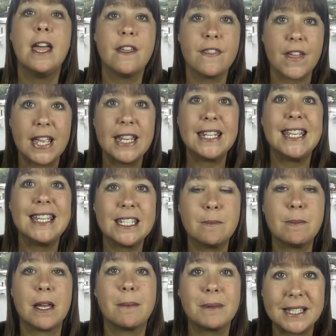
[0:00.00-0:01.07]
they need to
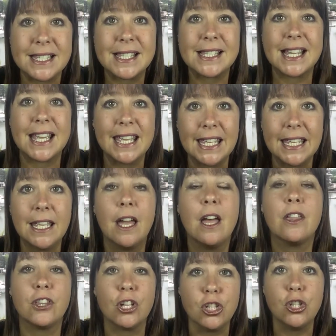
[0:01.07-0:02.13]
be able to see
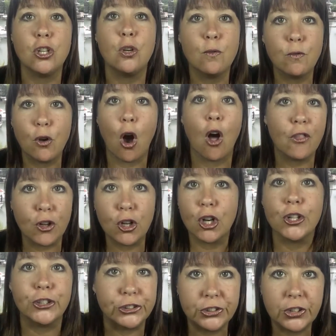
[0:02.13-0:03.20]
that you've got the
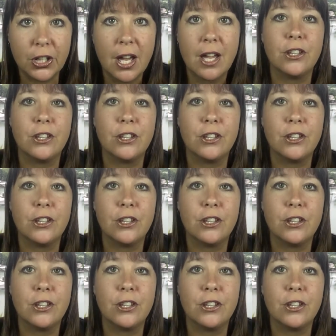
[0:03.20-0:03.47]
goods,